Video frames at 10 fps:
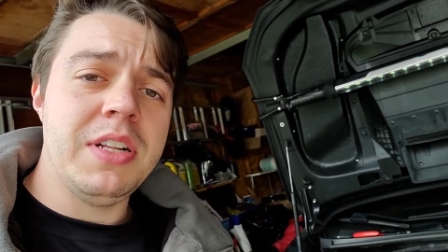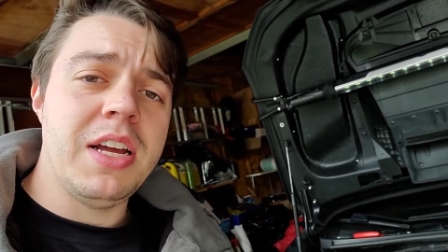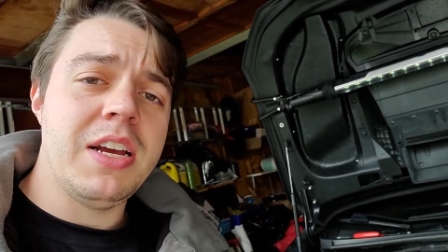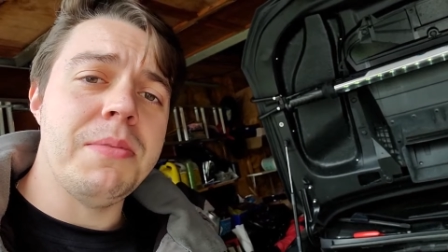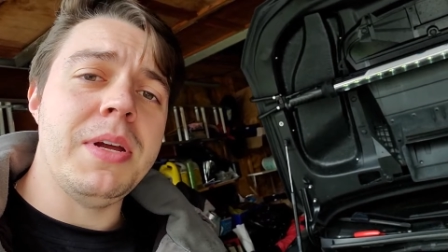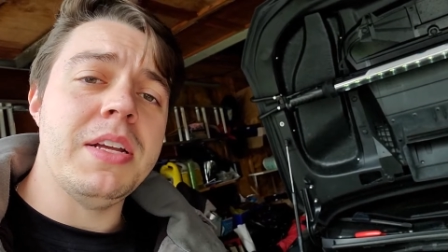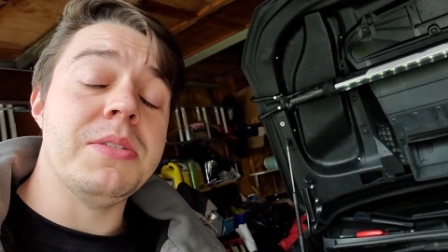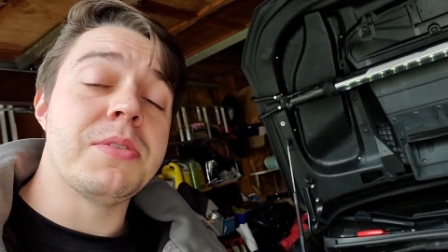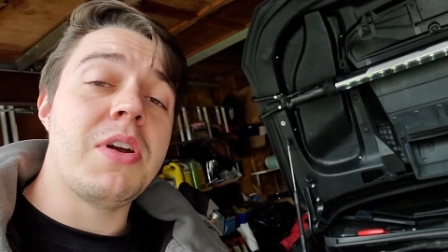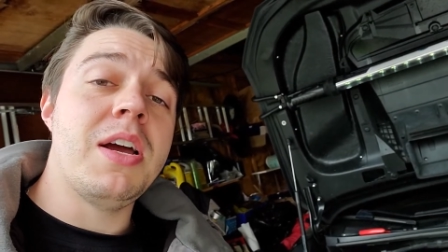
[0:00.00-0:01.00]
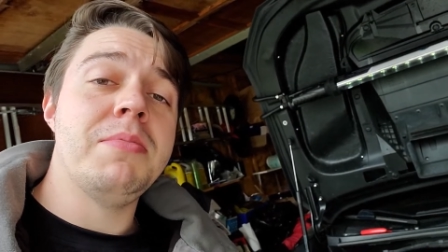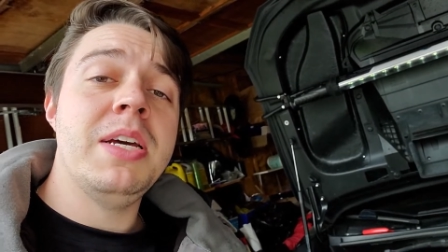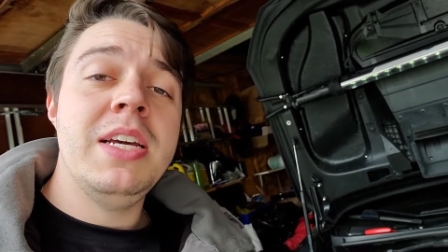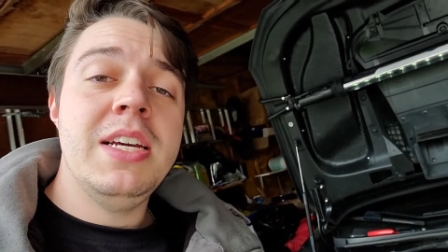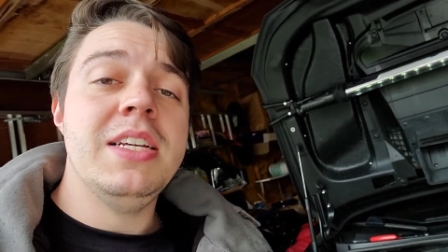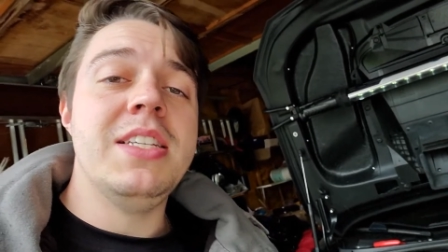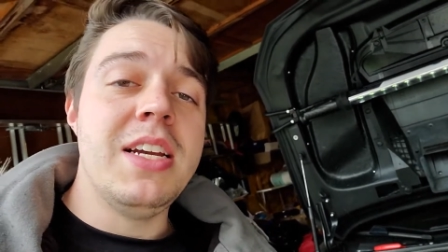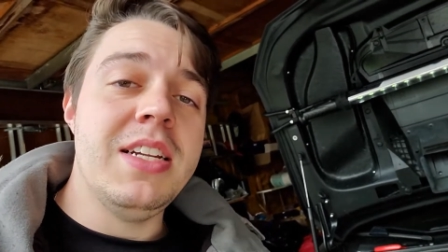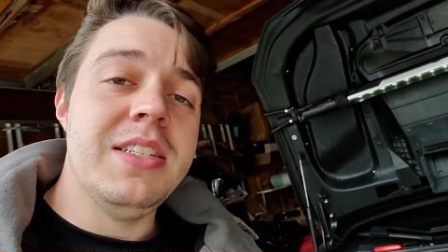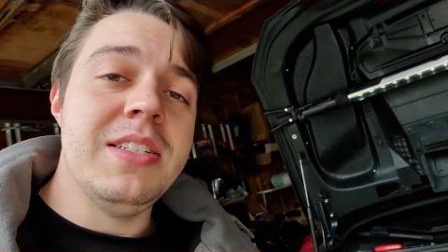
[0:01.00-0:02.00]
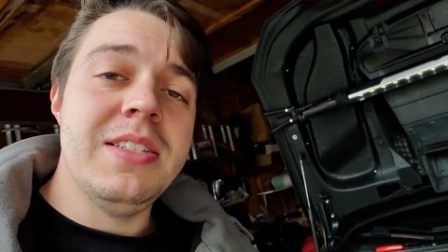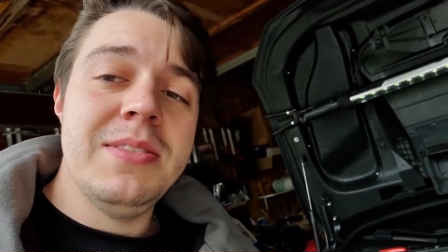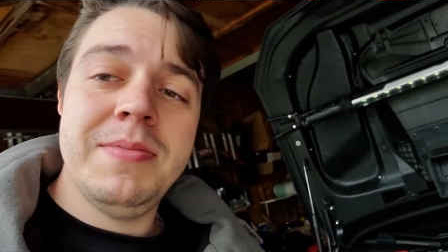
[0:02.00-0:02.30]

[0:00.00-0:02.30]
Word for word: to like, comment, and subscribe, and take it easy.